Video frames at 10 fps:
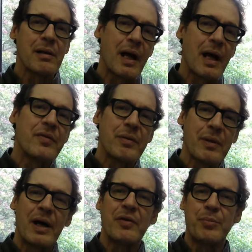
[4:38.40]

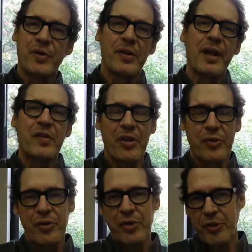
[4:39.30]
life in prison. That's a
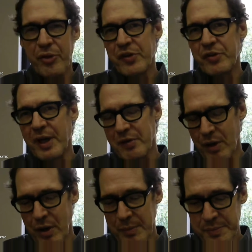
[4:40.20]
three strikes
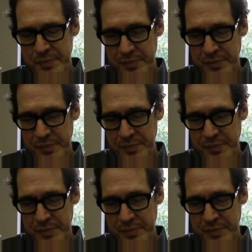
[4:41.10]
law.